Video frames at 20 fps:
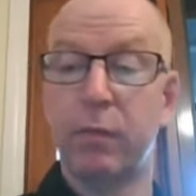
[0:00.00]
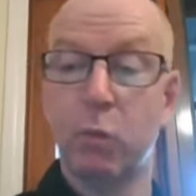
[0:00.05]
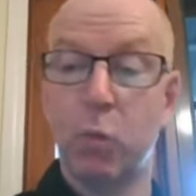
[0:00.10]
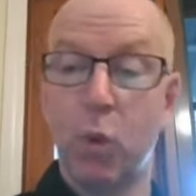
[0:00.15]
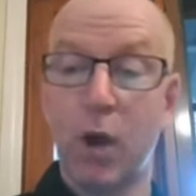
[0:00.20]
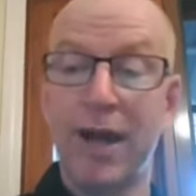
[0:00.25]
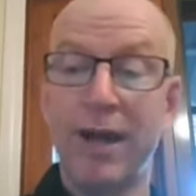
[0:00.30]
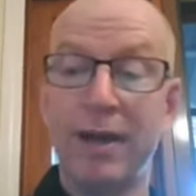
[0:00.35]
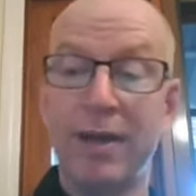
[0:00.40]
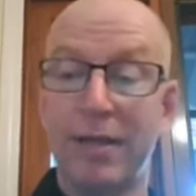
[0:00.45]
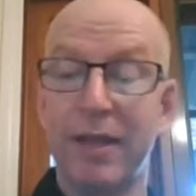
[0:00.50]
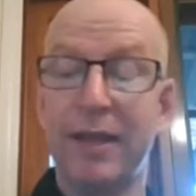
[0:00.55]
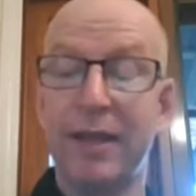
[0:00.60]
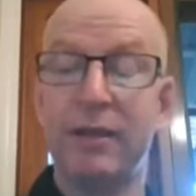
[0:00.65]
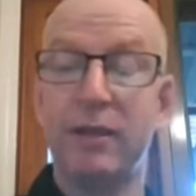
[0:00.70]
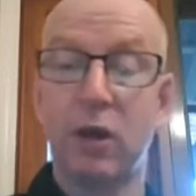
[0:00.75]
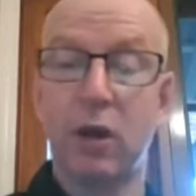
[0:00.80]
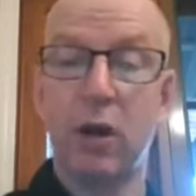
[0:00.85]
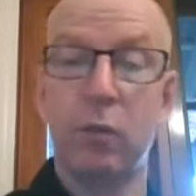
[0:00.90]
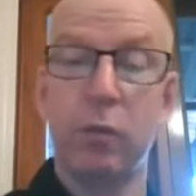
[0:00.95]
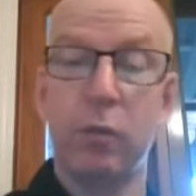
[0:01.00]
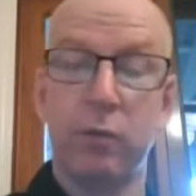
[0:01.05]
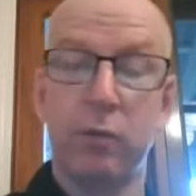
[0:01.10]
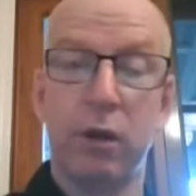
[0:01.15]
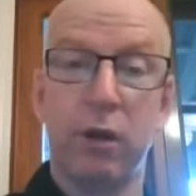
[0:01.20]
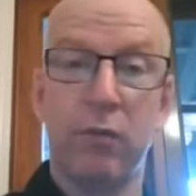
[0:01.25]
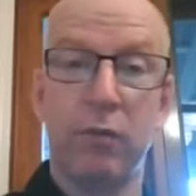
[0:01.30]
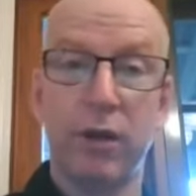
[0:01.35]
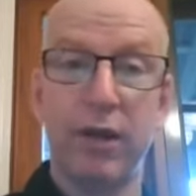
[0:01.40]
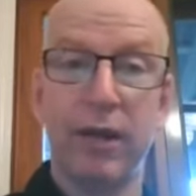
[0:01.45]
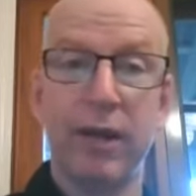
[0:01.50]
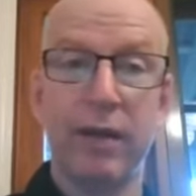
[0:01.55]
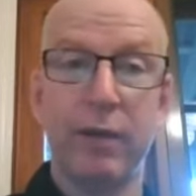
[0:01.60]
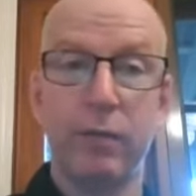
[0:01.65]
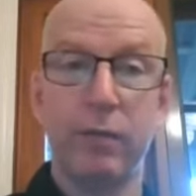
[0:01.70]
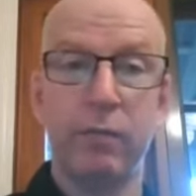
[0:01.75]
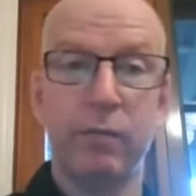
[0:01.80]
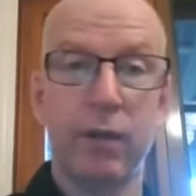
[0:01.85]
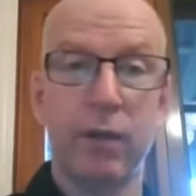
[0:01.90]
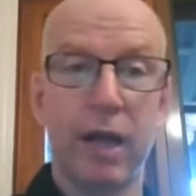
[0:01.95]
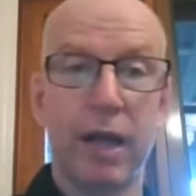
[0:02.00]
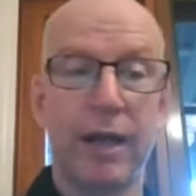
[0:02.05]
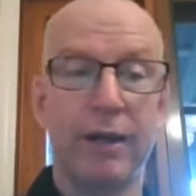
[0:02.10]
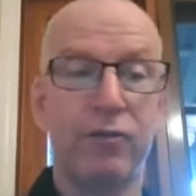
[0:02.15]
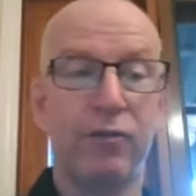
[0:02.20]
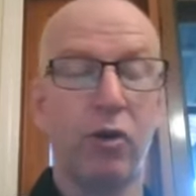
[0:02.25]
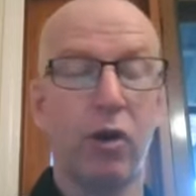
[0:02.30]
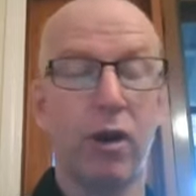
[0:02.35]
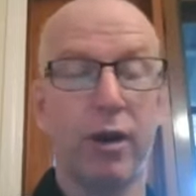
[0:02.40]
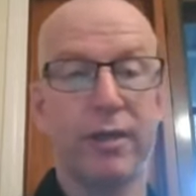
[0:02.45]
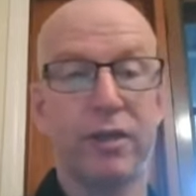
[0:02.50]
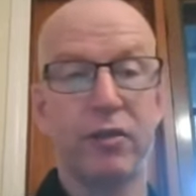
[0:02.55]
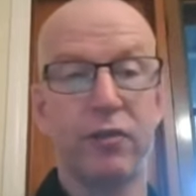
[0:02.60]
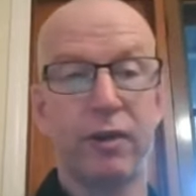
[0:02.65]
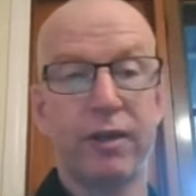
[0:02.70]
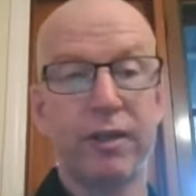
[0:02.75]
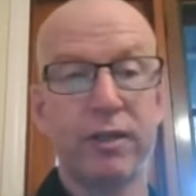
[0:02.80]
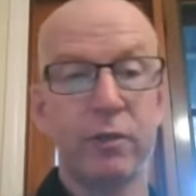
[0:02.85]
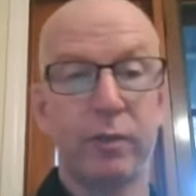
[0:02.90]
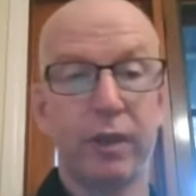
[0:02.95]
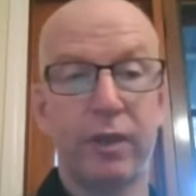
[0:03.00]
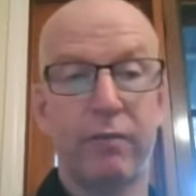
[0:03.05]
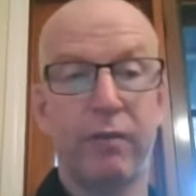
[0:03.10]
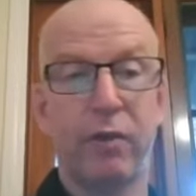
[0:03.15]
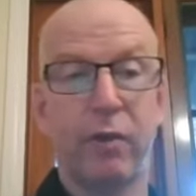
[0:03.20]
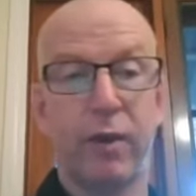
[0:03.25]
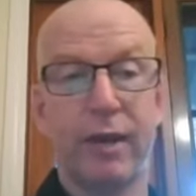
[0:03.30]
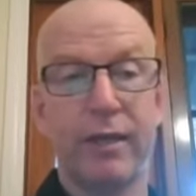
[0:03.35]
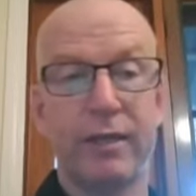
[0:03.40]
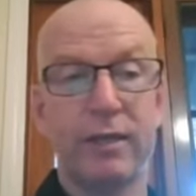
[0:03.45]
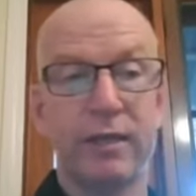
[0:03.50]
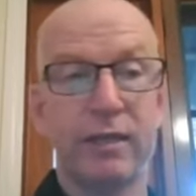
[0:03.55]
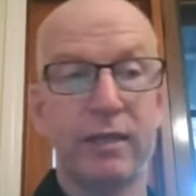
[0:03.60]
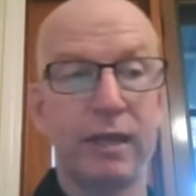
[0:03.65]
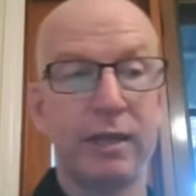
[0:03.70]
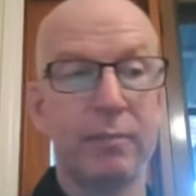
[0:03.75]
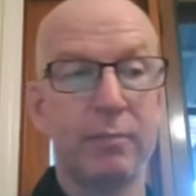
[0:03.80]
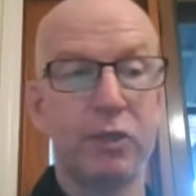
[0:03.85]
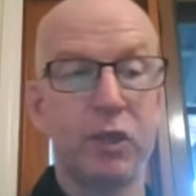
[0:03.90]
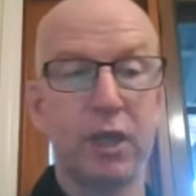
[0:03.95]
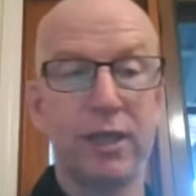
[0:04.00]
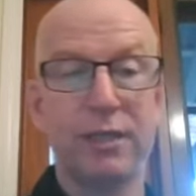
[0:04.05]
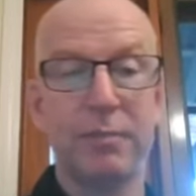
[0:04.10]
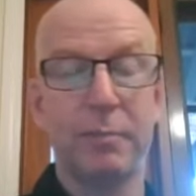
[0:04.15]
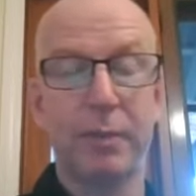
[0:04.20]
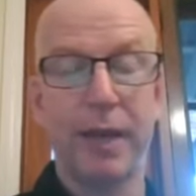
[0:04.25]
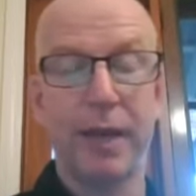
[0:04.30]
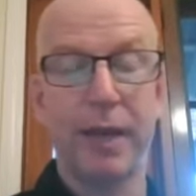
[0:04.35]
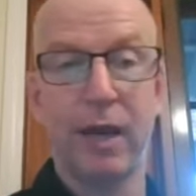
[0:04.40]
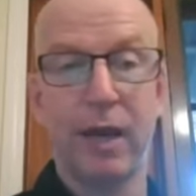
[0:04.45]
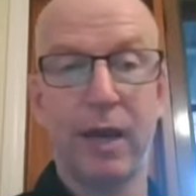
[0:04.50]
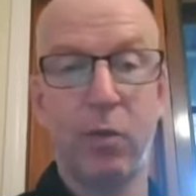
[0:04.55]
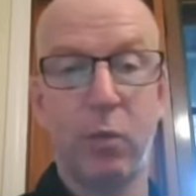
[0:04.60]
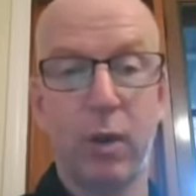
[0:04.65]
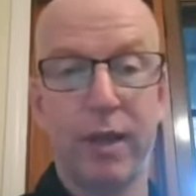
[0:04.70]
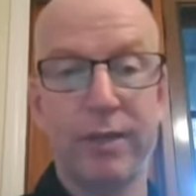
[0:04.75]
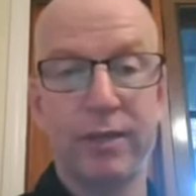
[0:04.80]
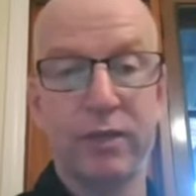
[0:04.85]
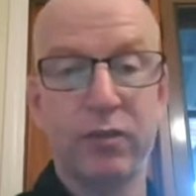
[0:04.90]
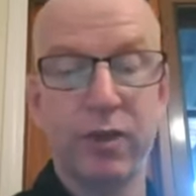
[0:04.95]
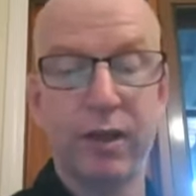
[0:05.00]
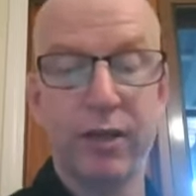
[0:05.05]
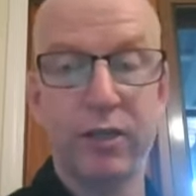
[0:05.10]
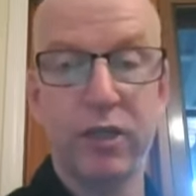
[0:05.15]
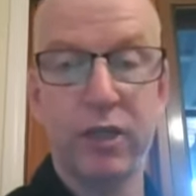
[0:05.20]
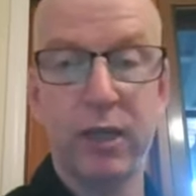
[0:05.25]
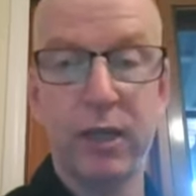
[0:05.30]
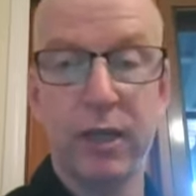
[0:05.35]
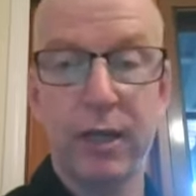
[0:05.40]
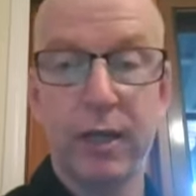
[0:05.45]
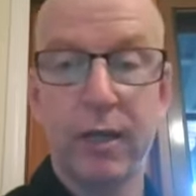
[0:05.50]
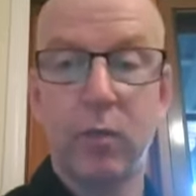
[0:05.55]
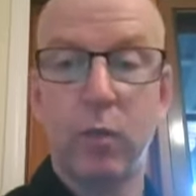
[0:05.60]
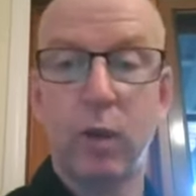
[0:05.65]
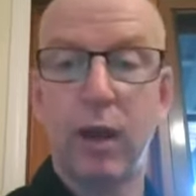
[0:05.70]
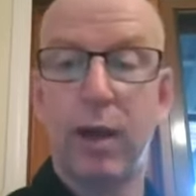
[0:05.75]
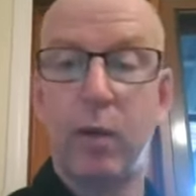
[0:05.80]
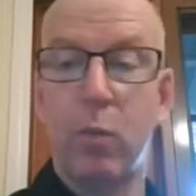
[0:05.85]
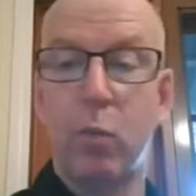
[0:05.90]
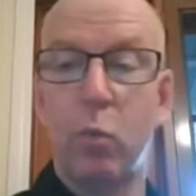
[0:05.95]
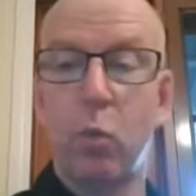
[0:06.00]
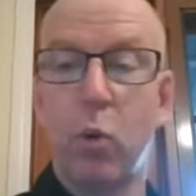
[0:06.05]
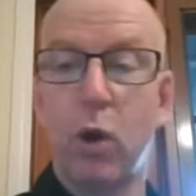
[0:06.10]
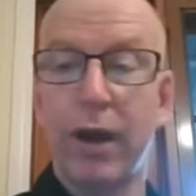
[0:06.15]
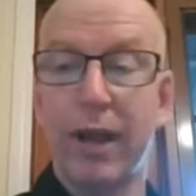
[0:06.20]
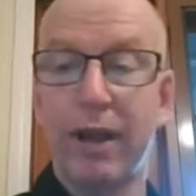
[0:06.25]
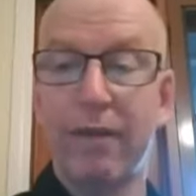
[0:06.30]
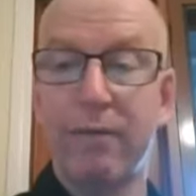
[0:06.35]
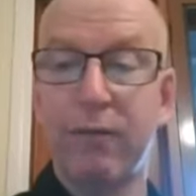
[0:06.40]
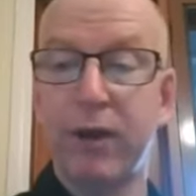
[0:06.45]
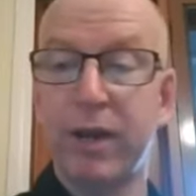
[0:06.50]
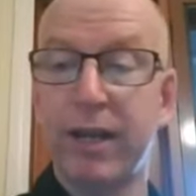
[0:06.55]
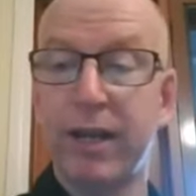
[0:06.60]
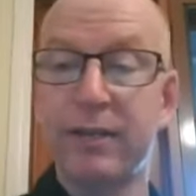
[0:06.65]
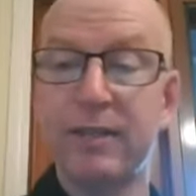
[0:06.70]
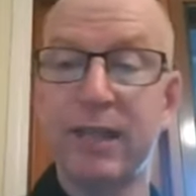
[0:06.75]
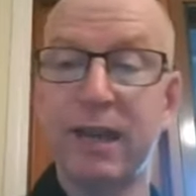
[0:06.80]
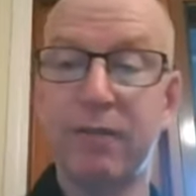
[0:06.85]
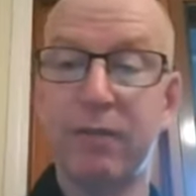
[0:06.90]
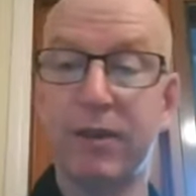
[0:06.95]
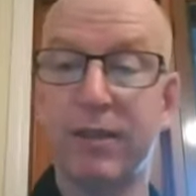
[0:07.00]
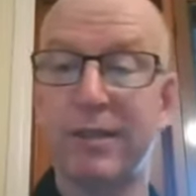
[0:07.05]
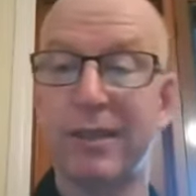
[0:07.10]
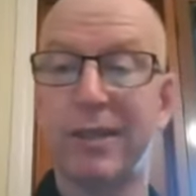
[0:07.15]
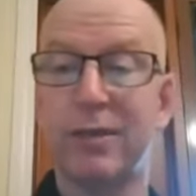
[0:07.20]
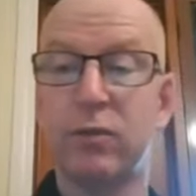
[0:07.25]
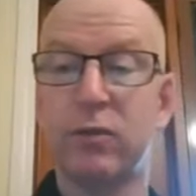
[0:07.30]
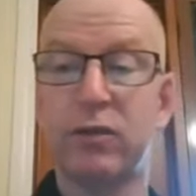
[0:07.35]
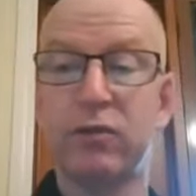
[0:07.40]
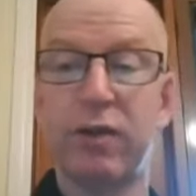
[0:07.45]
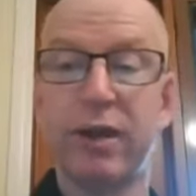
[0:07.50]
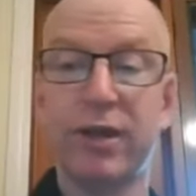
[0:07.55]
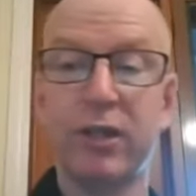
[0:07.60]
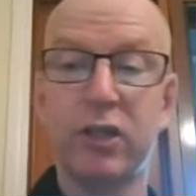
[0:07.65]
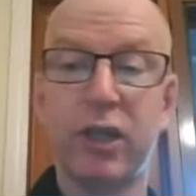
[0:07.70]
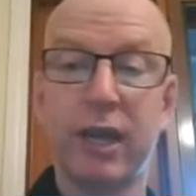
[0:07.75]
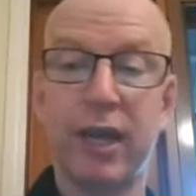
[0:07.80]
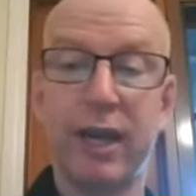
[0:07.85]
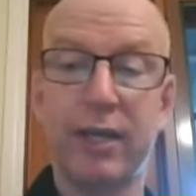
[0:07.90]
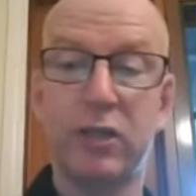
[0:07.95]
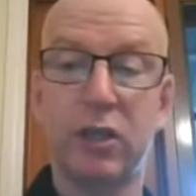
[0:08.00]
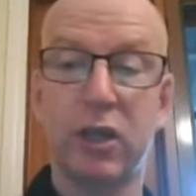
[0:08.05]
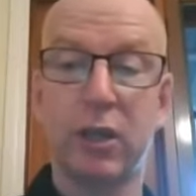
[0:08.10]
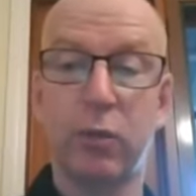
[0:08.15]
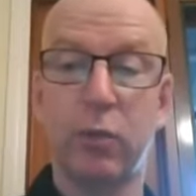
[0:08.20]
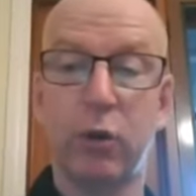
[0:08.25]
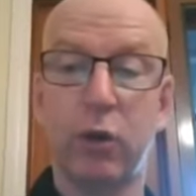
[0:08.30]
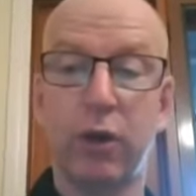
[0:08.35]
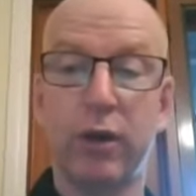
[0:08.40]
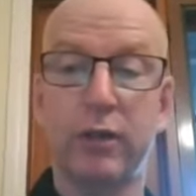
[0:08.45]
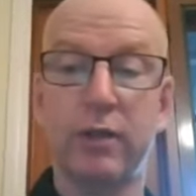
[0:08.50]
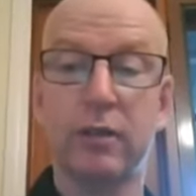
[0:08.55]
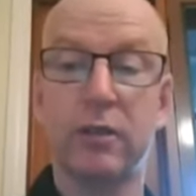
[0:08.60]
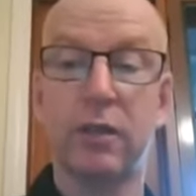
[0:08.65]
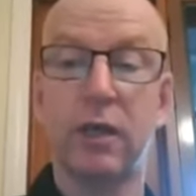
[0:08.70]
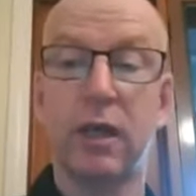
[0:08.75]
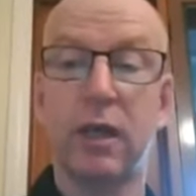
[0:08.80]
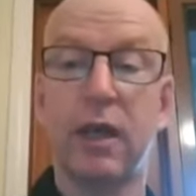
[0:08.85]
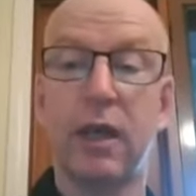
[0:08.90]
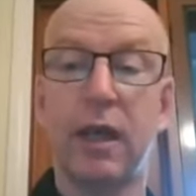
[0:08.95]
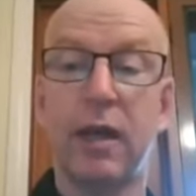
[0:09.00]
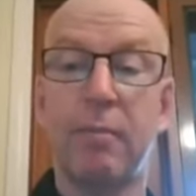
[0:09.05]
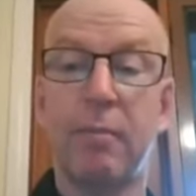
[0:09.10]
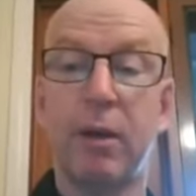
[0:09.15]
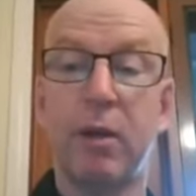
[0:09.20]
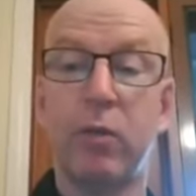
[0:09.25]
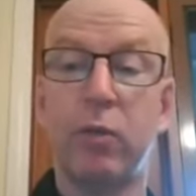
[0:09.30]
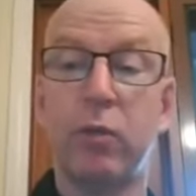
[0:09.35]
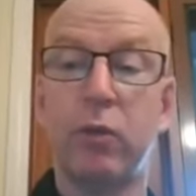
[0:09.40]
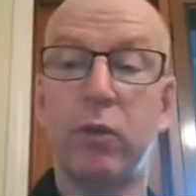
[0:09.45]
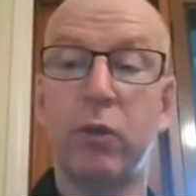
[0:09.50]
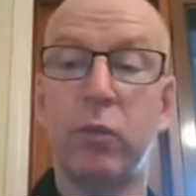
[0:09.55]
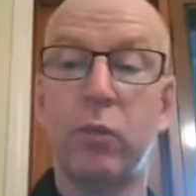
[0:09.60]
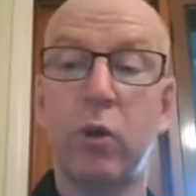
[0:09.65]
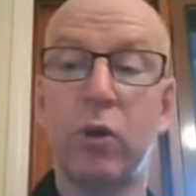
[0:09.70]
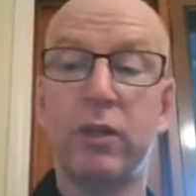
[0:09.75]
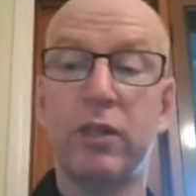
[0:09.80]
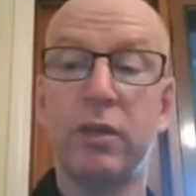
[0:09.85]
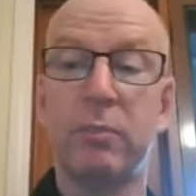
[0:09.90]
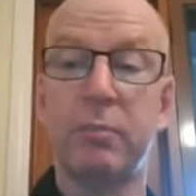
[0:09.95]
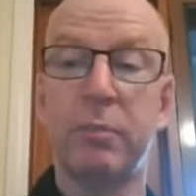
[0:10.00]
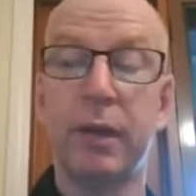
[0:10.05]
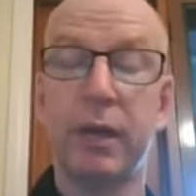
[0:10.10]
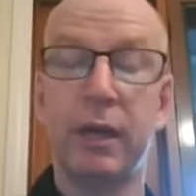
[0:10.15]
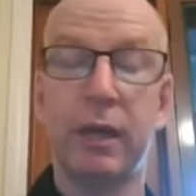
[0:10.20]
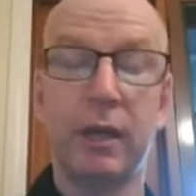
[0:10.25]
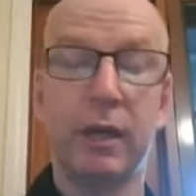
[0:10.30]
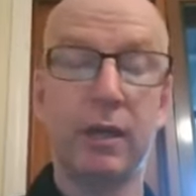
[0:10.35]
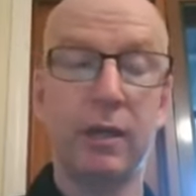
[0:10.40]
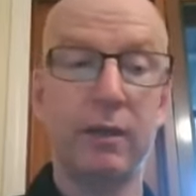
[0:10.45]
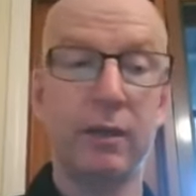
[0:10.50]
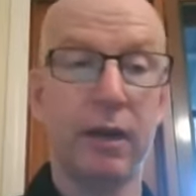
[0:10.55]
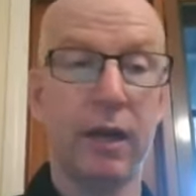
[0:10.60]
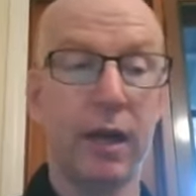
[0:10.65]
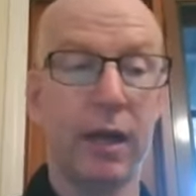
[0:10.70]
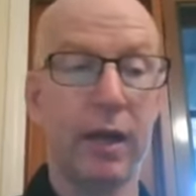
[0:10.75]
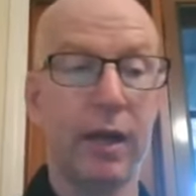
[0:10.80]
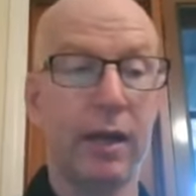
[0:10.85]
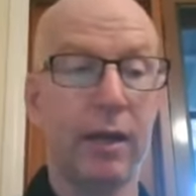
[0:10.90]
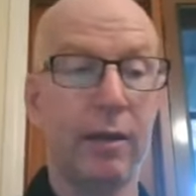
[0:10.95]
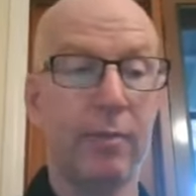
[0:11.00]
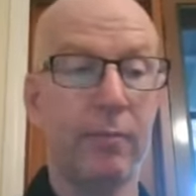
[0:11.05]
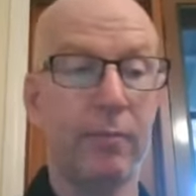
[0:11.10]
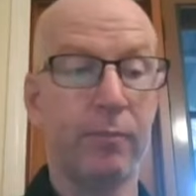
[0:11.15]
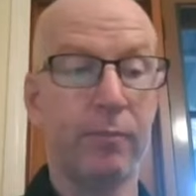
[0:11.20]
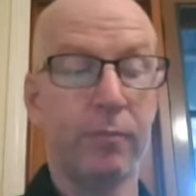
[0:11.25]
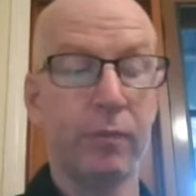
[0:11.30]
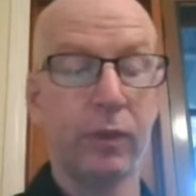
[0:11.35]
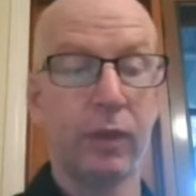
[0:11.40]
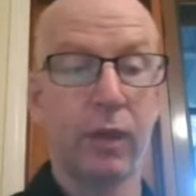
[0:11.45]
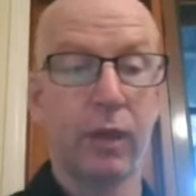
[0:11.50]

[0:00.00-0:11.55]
one thing that I really try to stress with everyone is just pick that one strategy. Whatever it is, every single strategy actually works, but you want to be, you